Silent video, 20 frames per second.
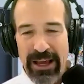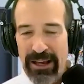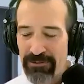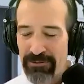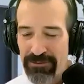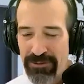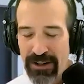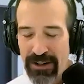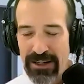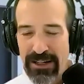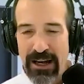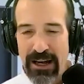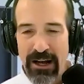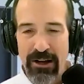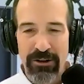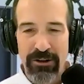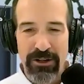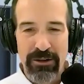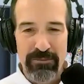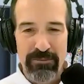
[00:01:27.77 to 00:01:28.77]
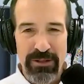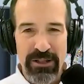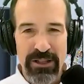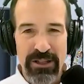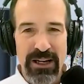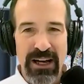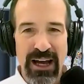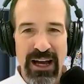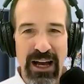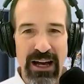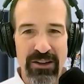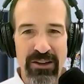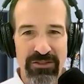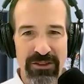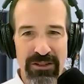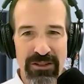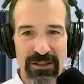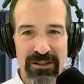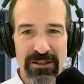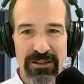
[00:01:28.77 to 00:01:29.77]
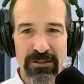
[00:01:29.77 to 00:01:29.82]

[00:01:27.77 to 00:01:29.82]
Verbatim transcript: and find out it can be a hassle.